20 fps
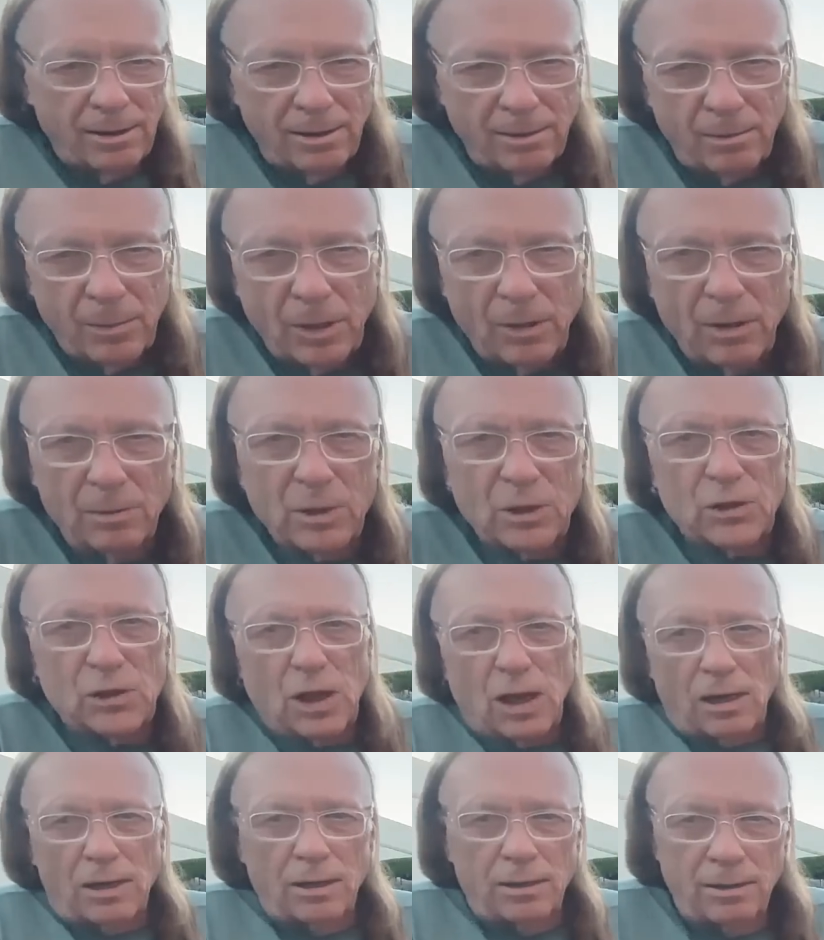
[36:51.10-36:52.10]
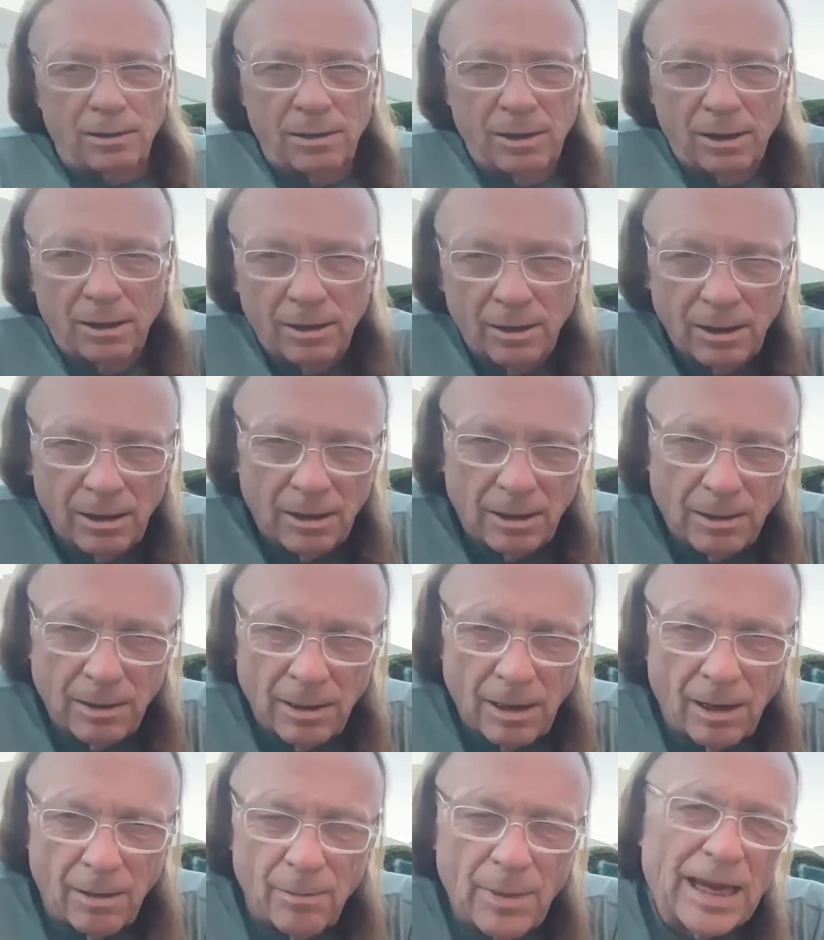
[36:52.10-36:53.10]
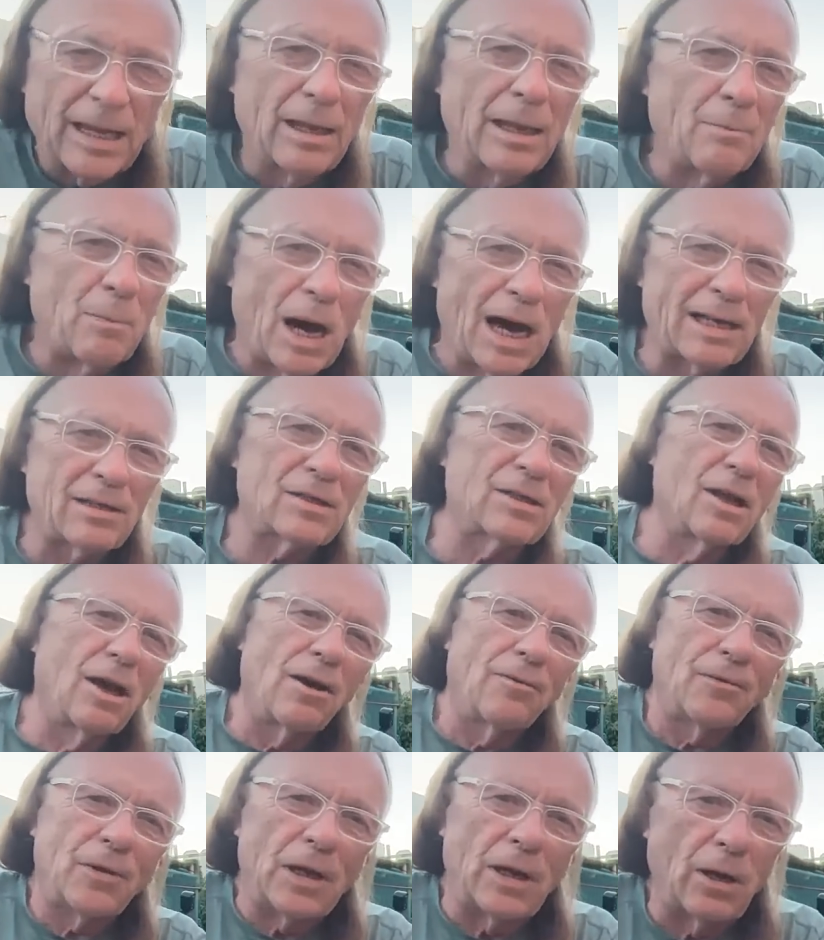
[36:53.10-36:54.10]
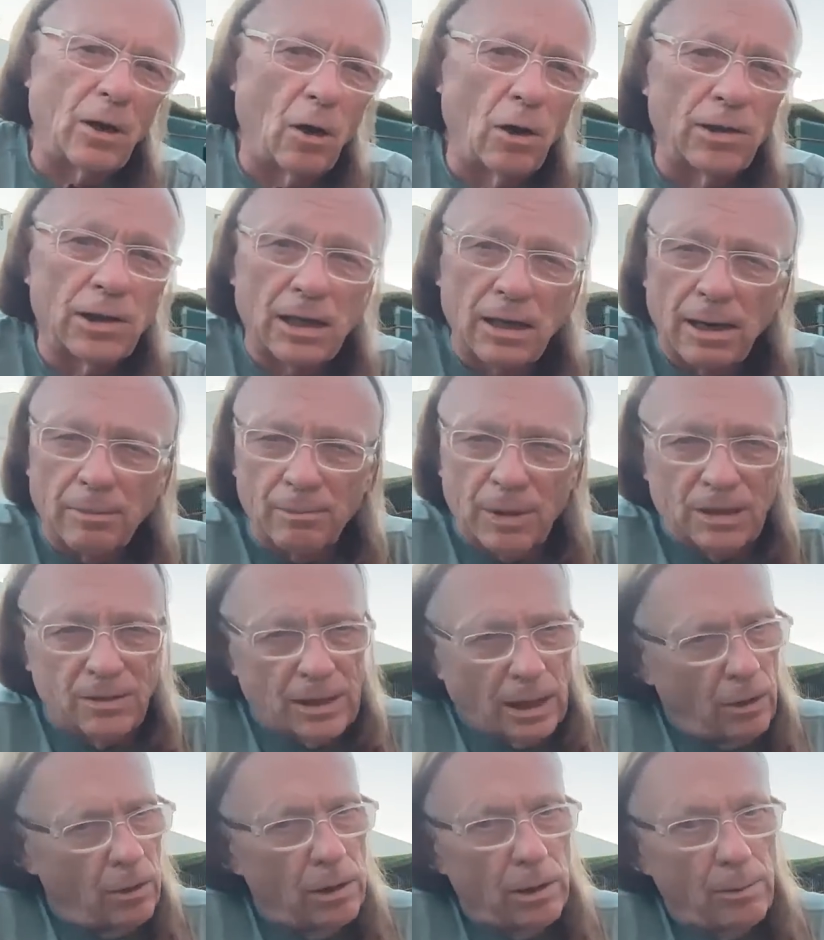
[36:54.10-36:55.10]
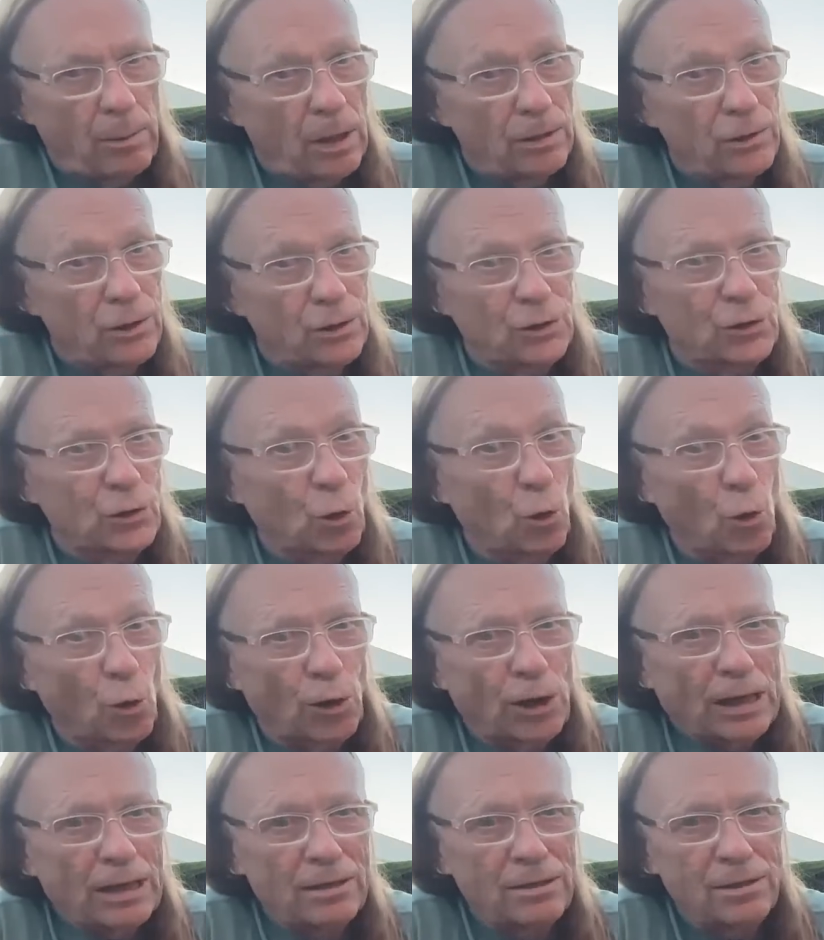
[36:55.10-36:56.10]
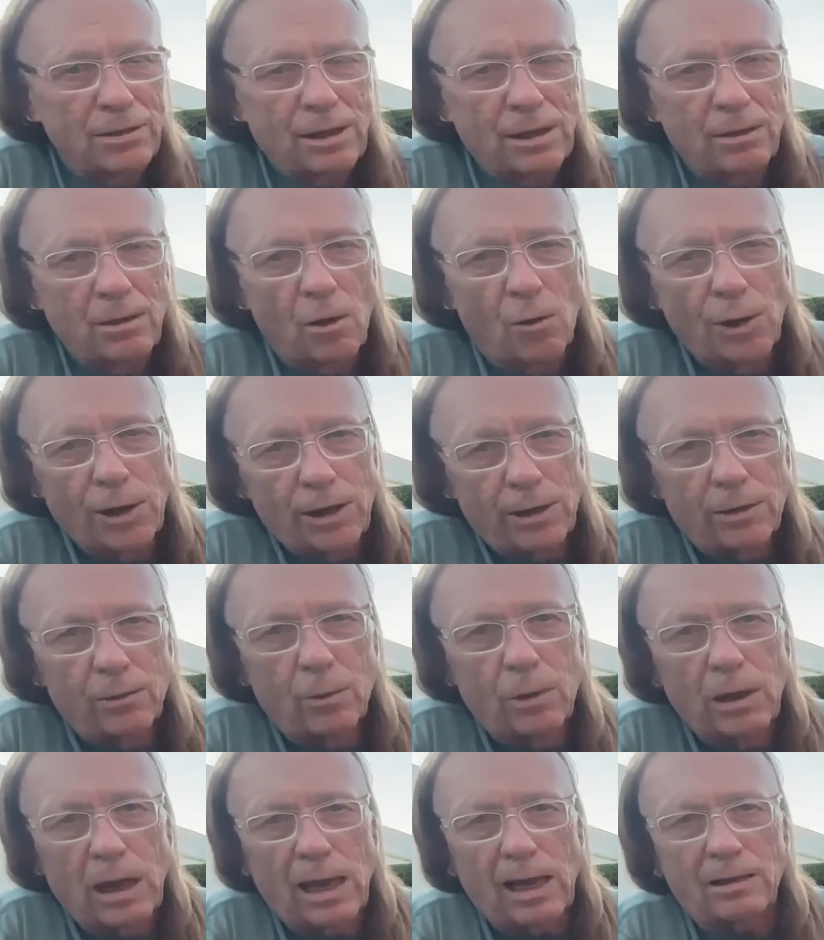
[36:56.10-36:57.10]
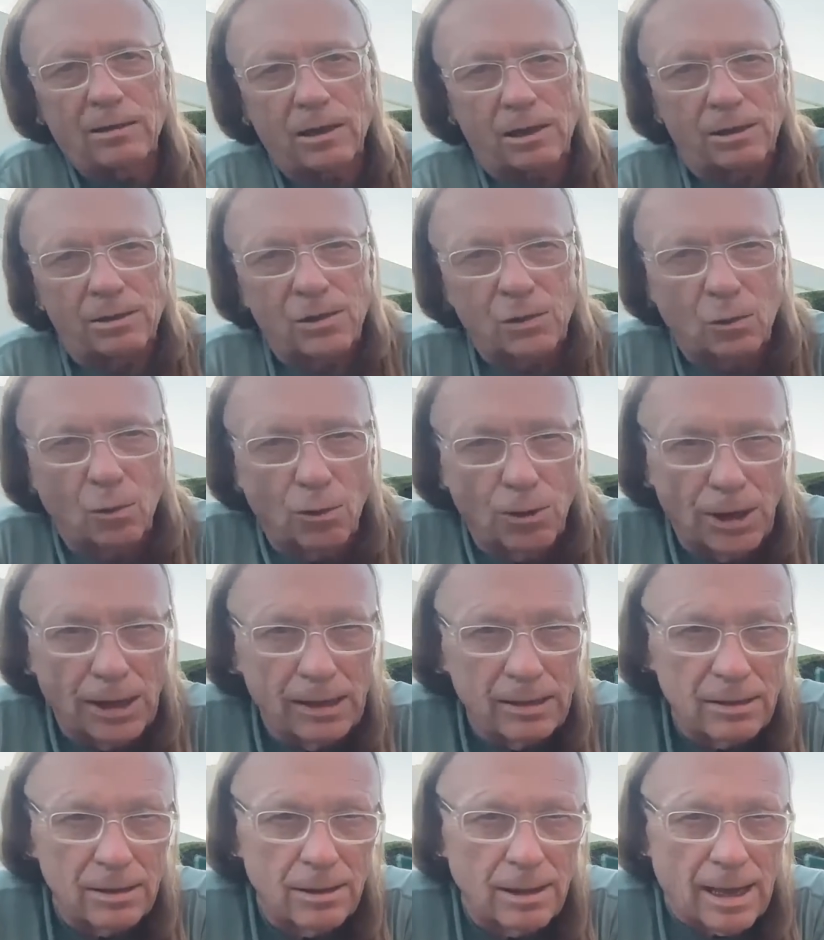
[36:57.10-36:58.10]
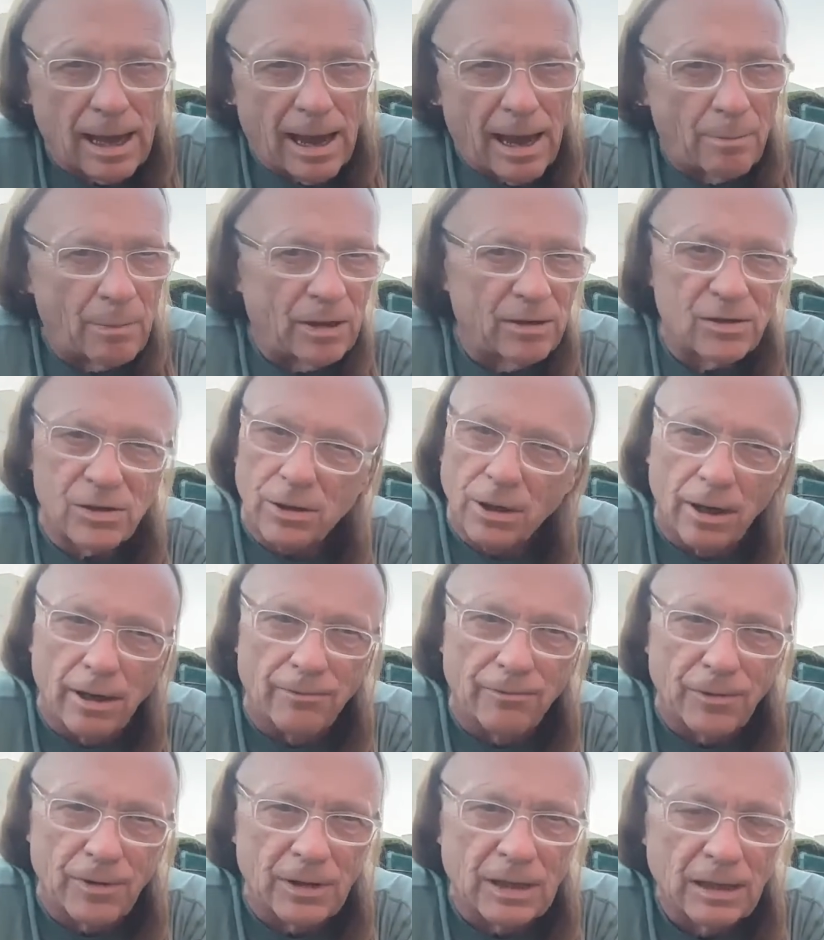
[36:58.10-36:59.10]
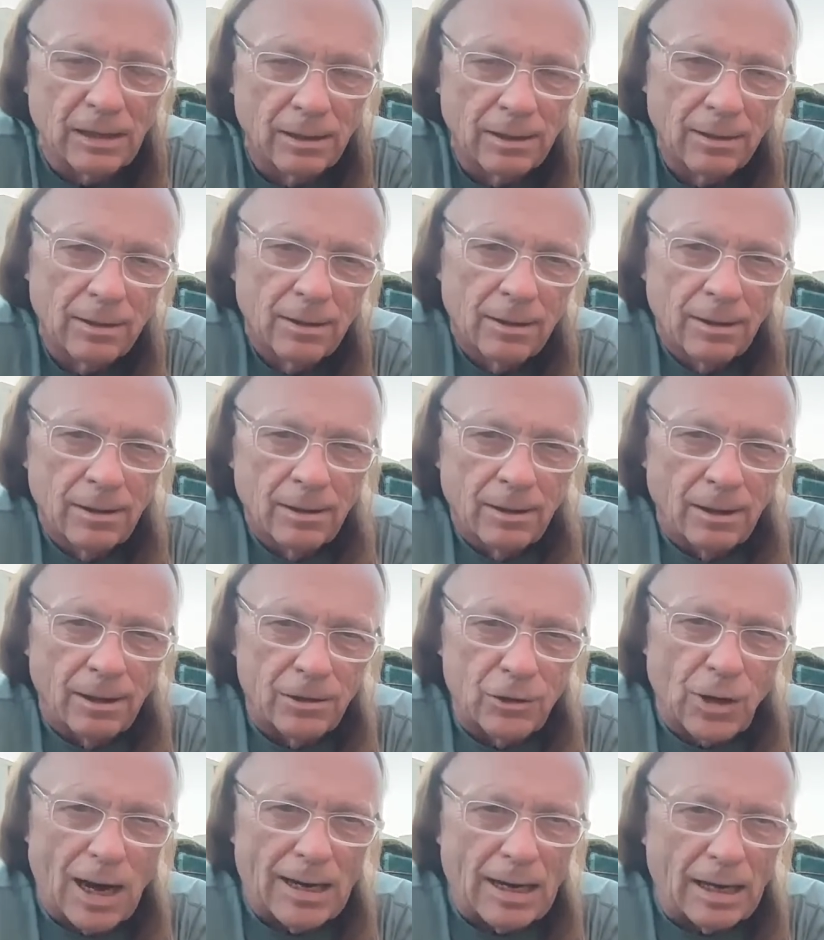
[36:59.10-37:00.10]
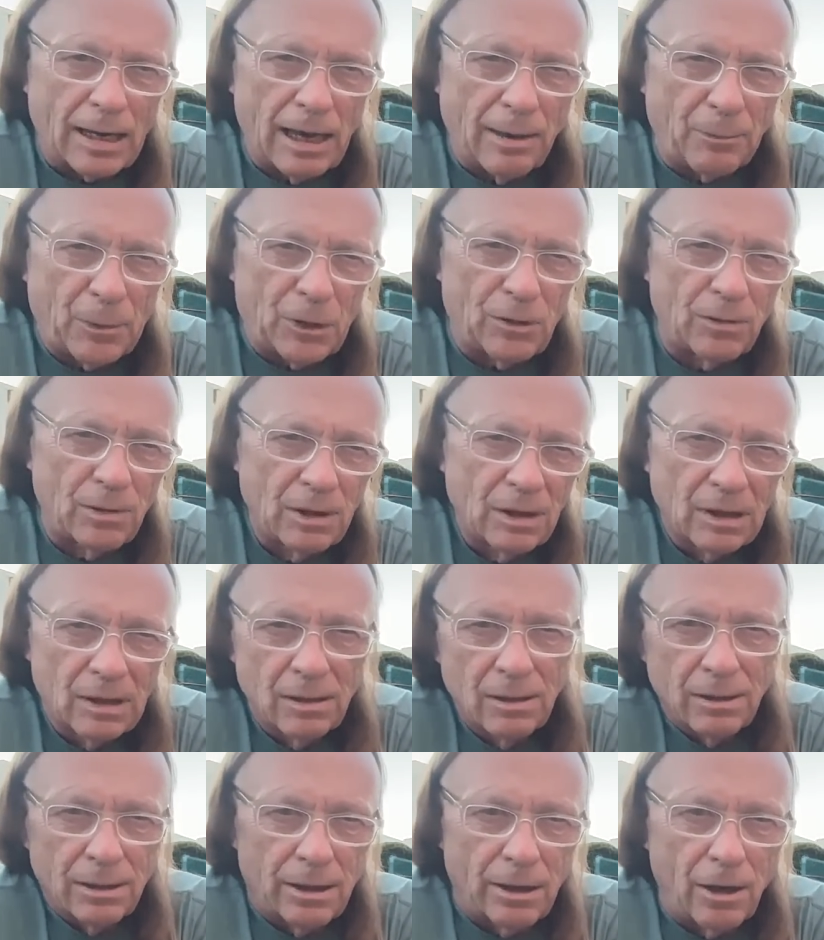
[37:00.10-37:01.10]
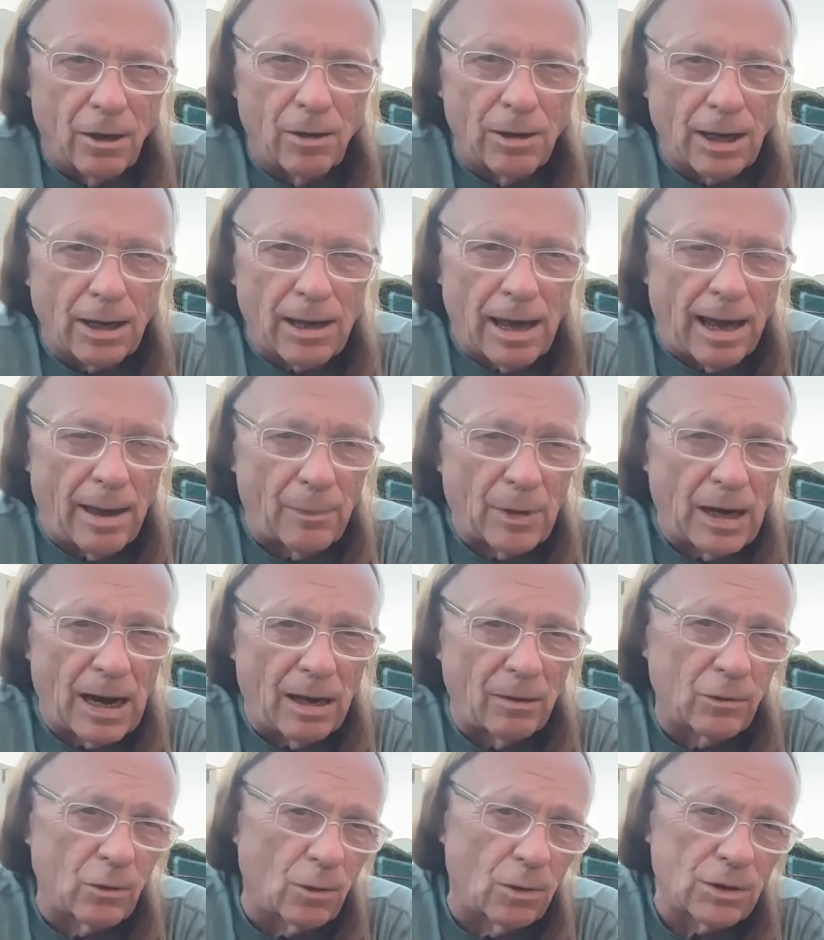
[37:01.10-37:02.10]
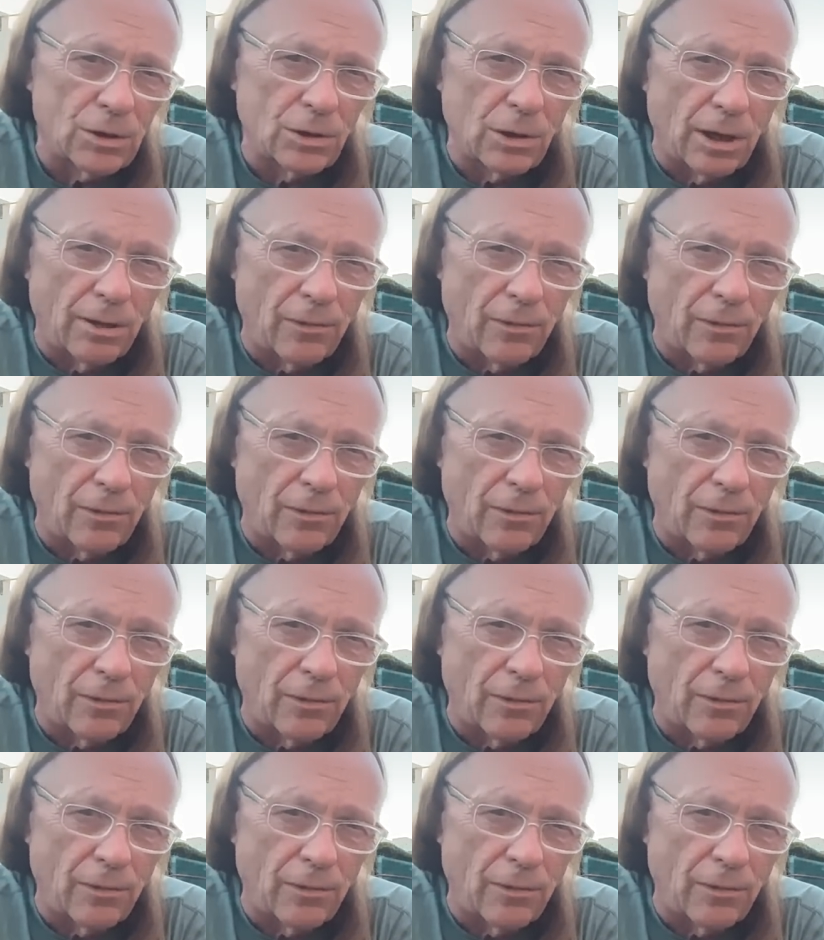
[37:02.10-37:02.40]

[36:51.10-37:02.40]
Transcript: but I'm just talking mainly bike stuff, and then I've been telling a bunch of stories and then going into Alaska stories and camping stuff and trying to keep it, to camping, outdoor stuff,